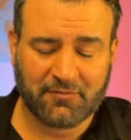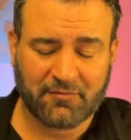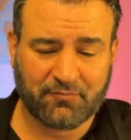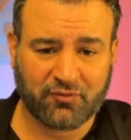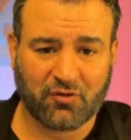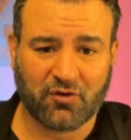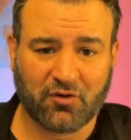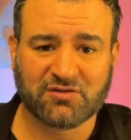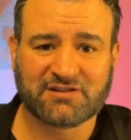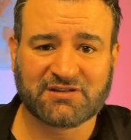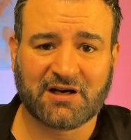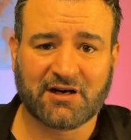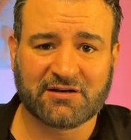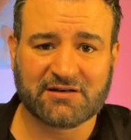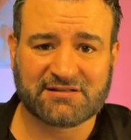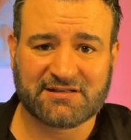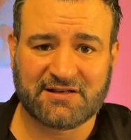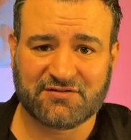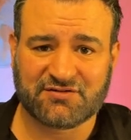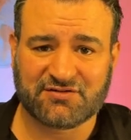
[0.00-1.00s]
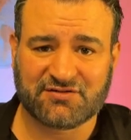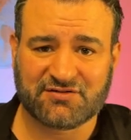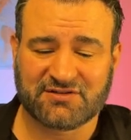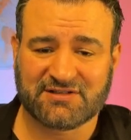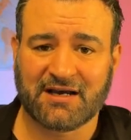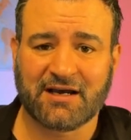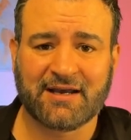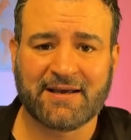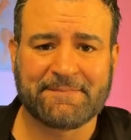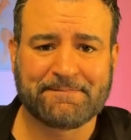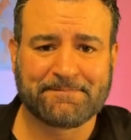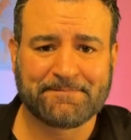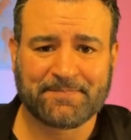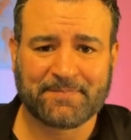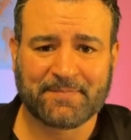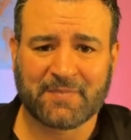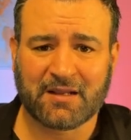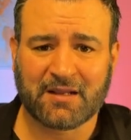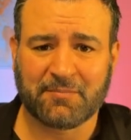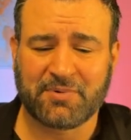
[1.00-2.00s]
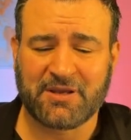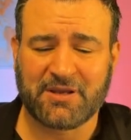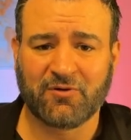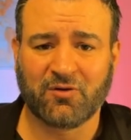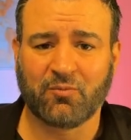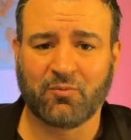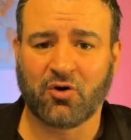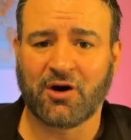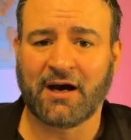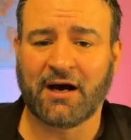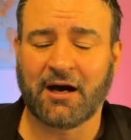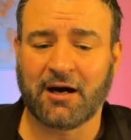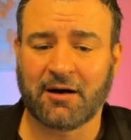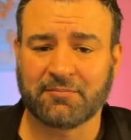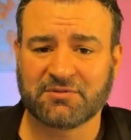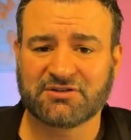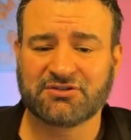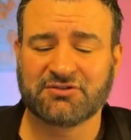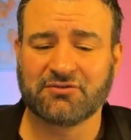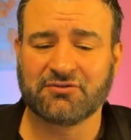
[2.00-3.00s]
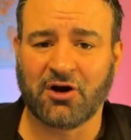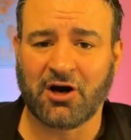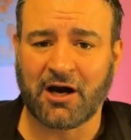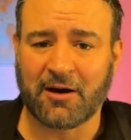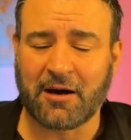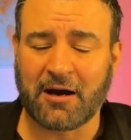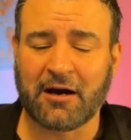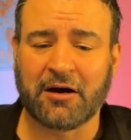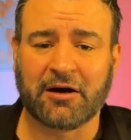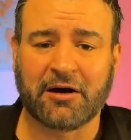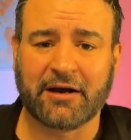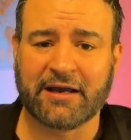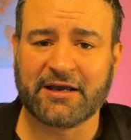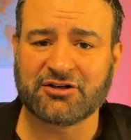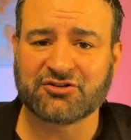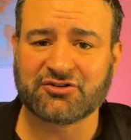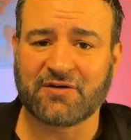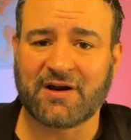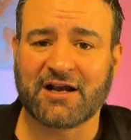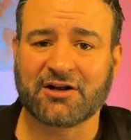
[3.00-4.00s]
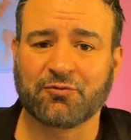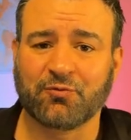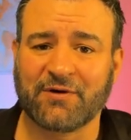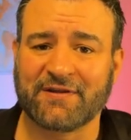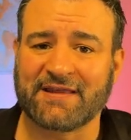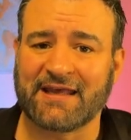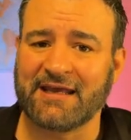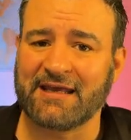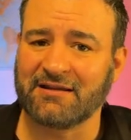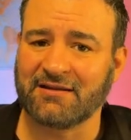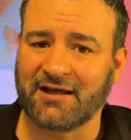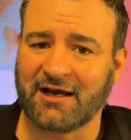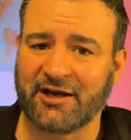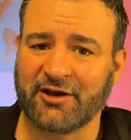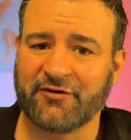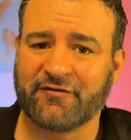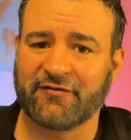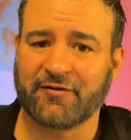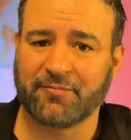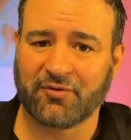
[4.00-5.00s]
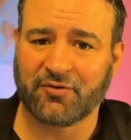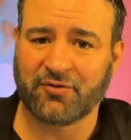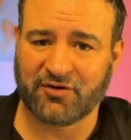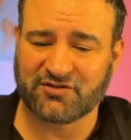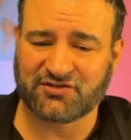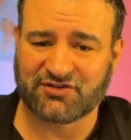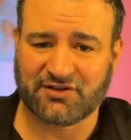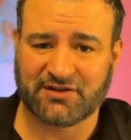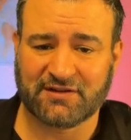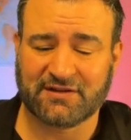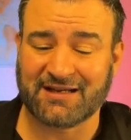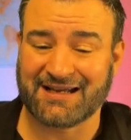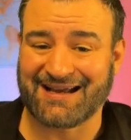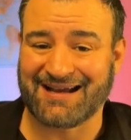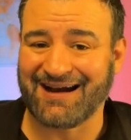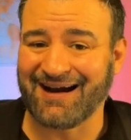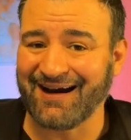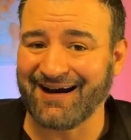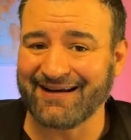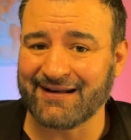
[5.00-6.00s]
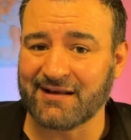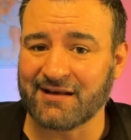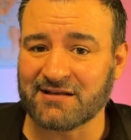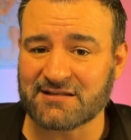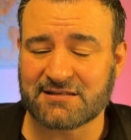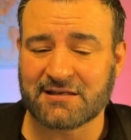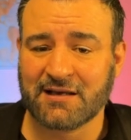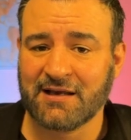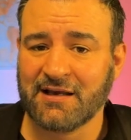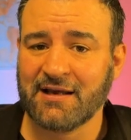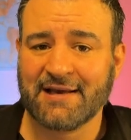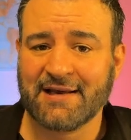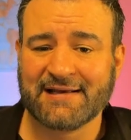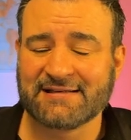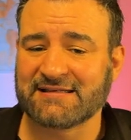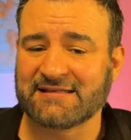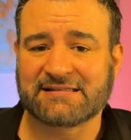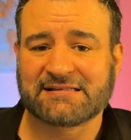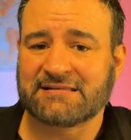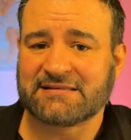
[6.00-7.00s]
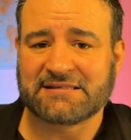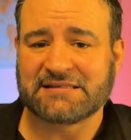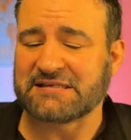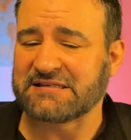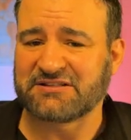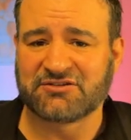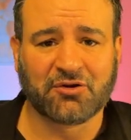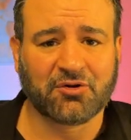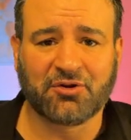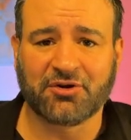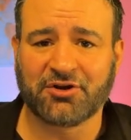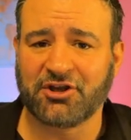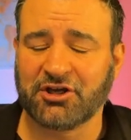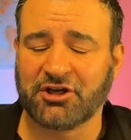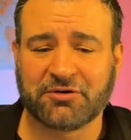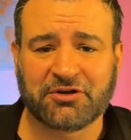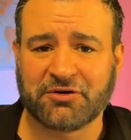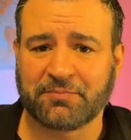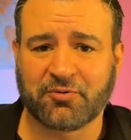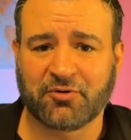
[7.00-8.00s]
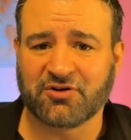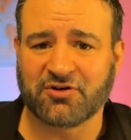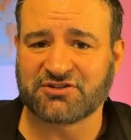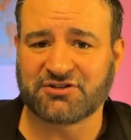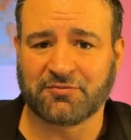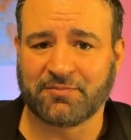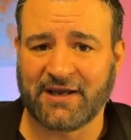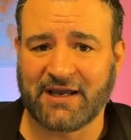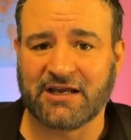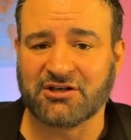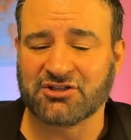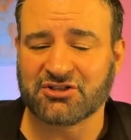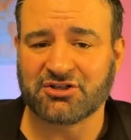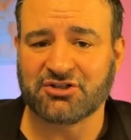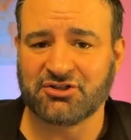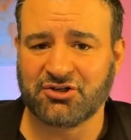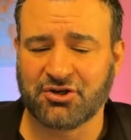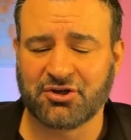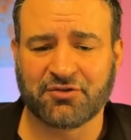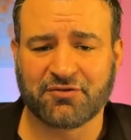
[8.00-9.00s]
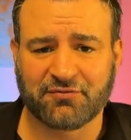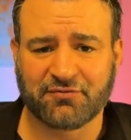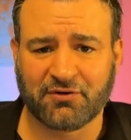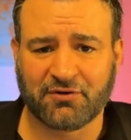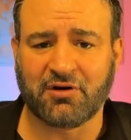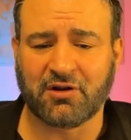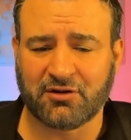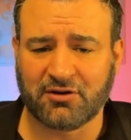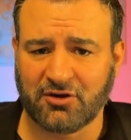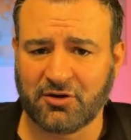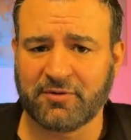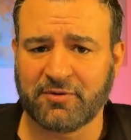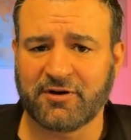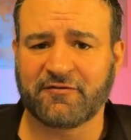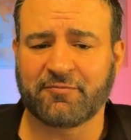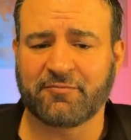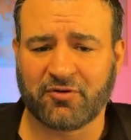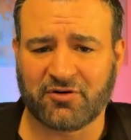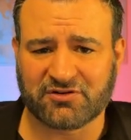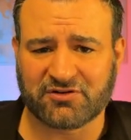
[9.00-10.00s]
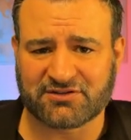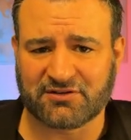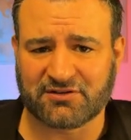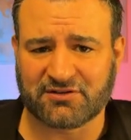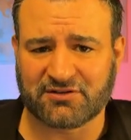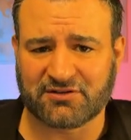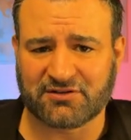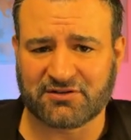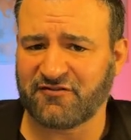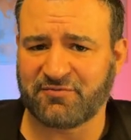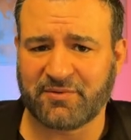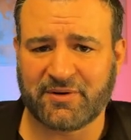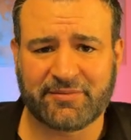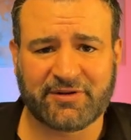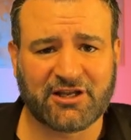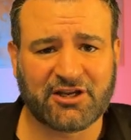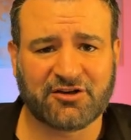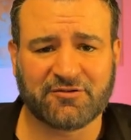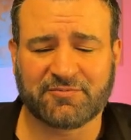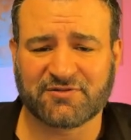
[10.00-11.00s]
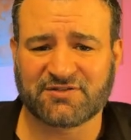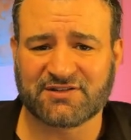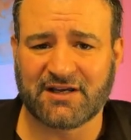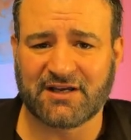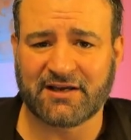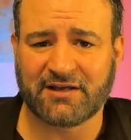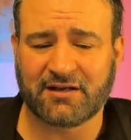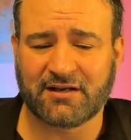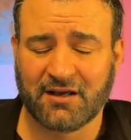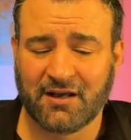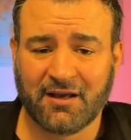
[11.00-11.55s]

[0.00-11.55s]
Pros are saves you time. People are more apt to interact with a live person. The con is this, it's no longer your personal page. You can throw a little bit of personal stuff, maybe 80%,